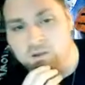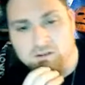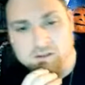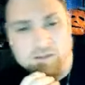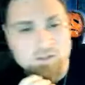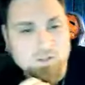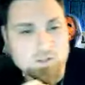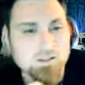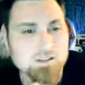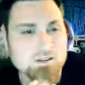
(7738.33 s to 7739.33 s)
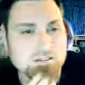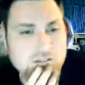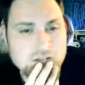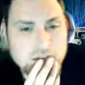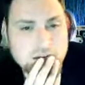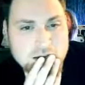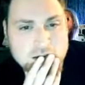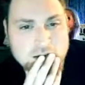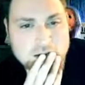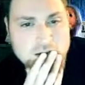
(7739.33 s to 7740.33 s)
the funny, Mark's
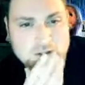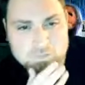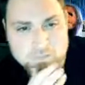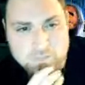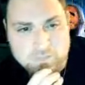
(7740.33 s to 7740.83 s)
death was funny